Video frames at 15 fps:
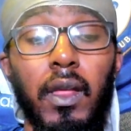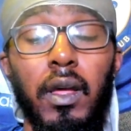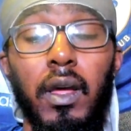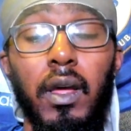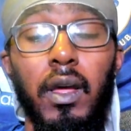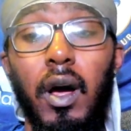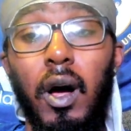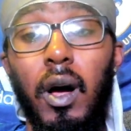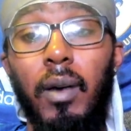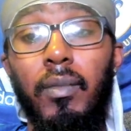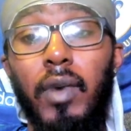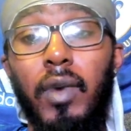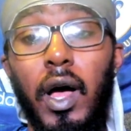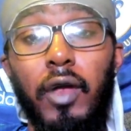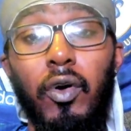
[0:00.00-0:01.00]

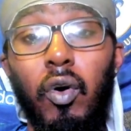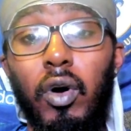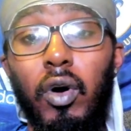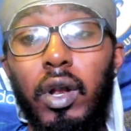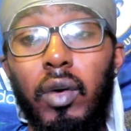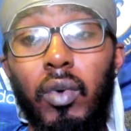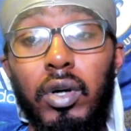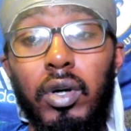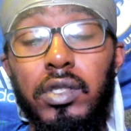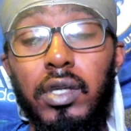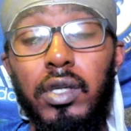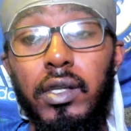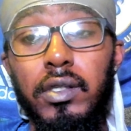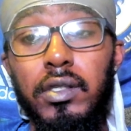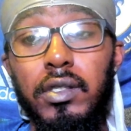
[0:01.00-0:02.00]
I know Ollie
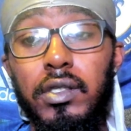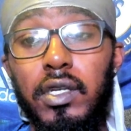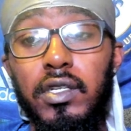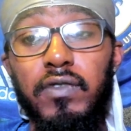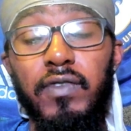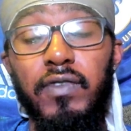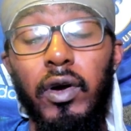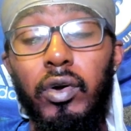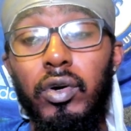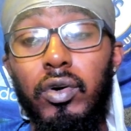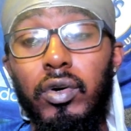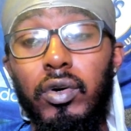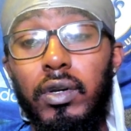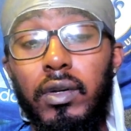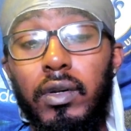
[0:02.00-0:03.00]
Watkins is very good,
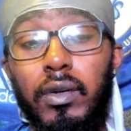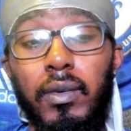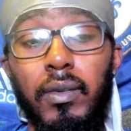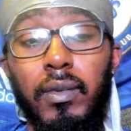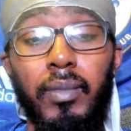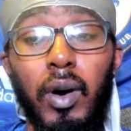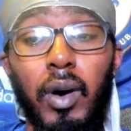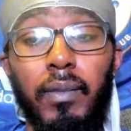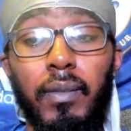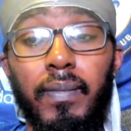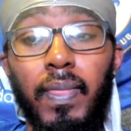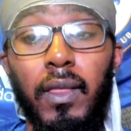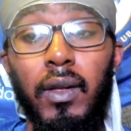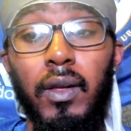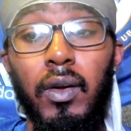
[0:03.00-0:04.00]
but
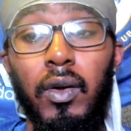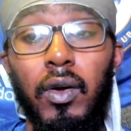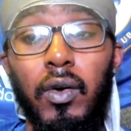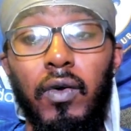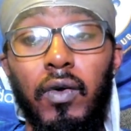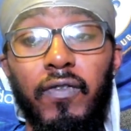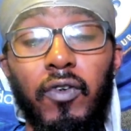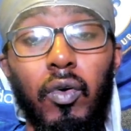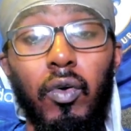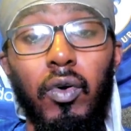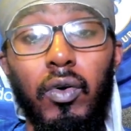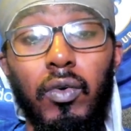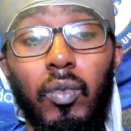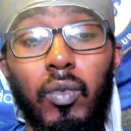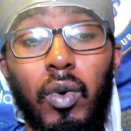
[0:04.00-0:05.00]
for
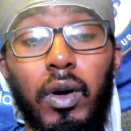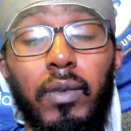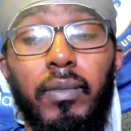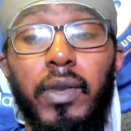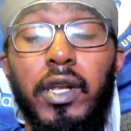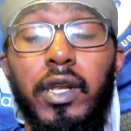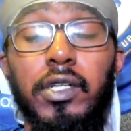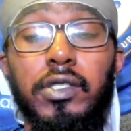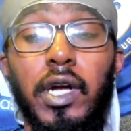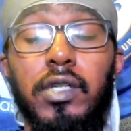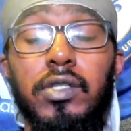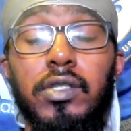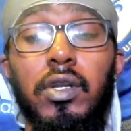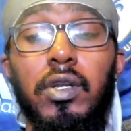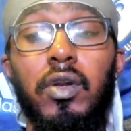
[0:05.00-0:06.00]
what Nicolas
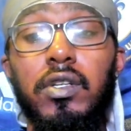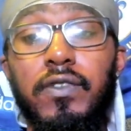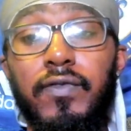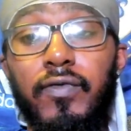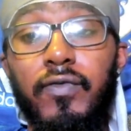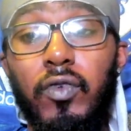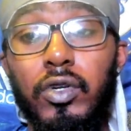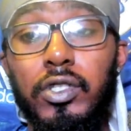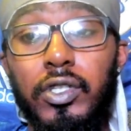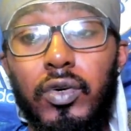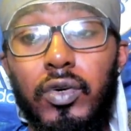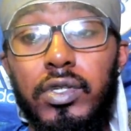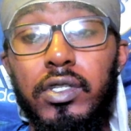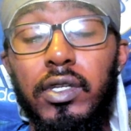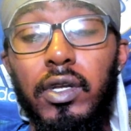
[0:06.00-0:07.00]
Jackson does for
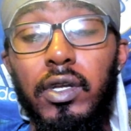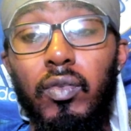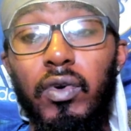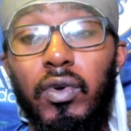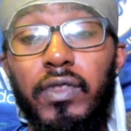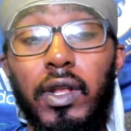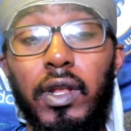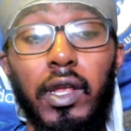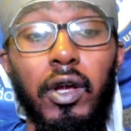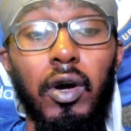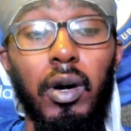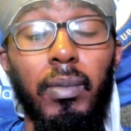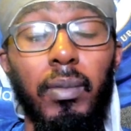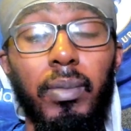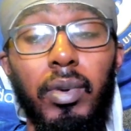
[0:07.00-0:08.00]
Chelsea with the link
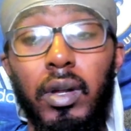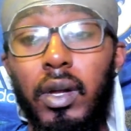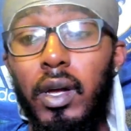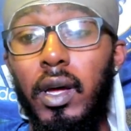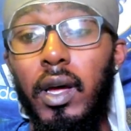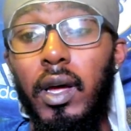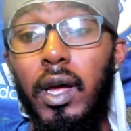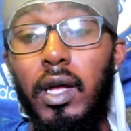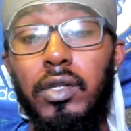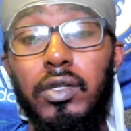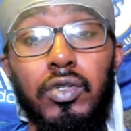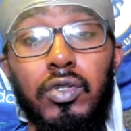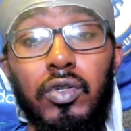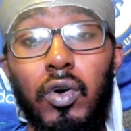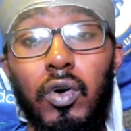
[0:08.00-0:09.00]
up and
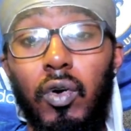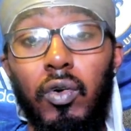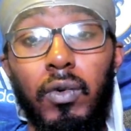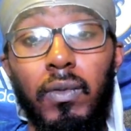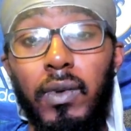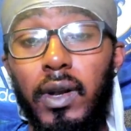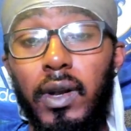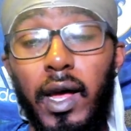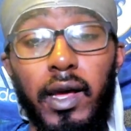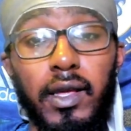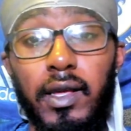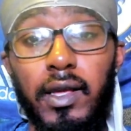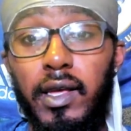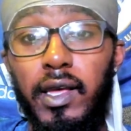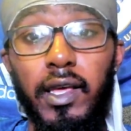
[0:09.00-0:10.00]
score, like,
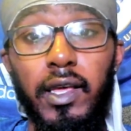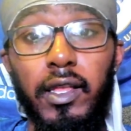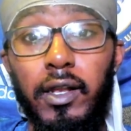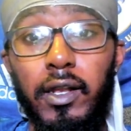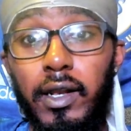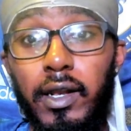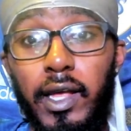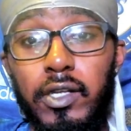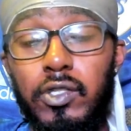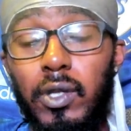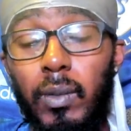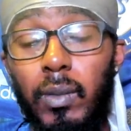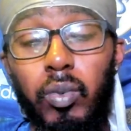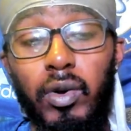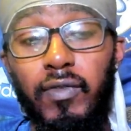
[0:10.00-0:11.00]
he links up
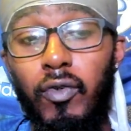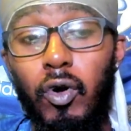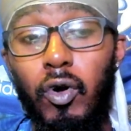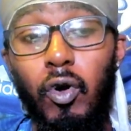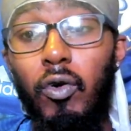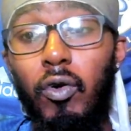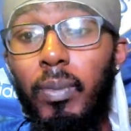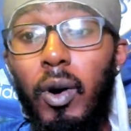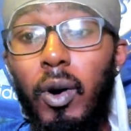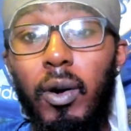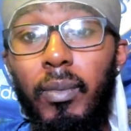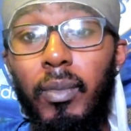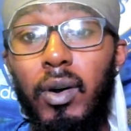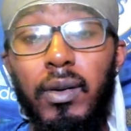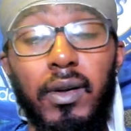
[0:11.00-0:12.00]
with Cole Palmer,
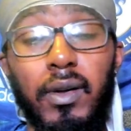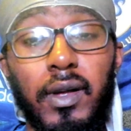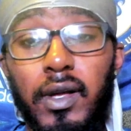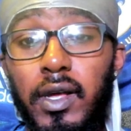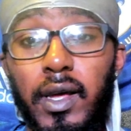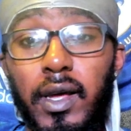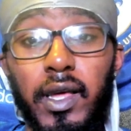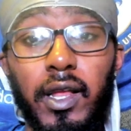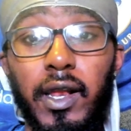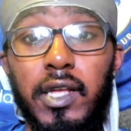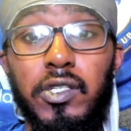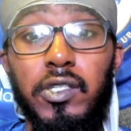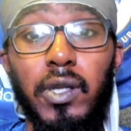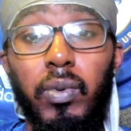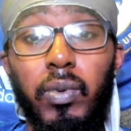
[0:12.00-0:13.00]
he links
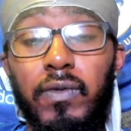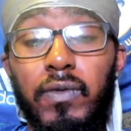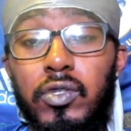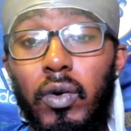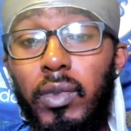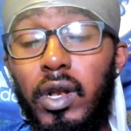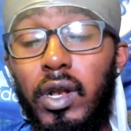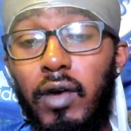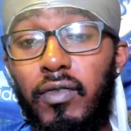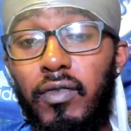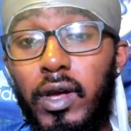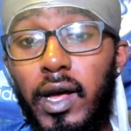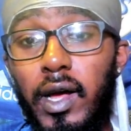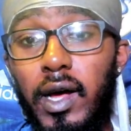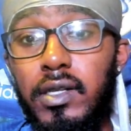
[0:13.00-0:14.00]
up with so many other
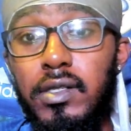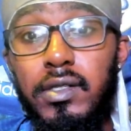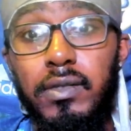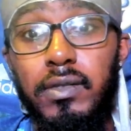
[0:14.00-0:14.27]
guys,